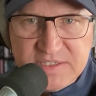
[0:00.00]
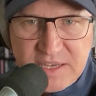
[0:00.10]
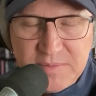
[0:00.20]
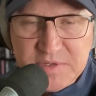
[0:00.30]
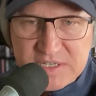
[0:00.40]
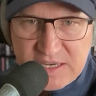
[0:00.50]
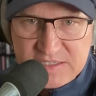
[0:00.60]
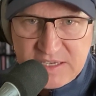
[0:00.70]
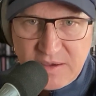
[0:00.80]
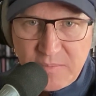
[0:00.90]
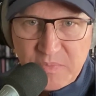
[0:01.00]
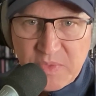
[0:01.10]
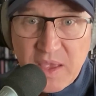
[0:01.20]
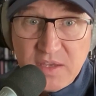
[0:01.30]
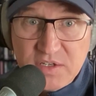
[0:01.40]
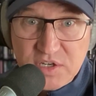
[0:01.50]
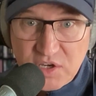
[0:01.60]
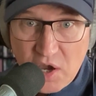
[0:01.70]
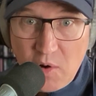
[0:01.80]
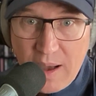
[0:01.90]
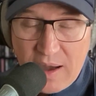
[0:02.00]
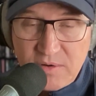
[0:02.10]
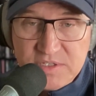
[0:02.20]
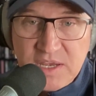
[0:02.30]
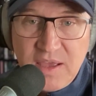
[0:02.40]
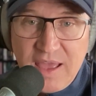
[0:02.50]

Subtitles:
to hypnotize him to go out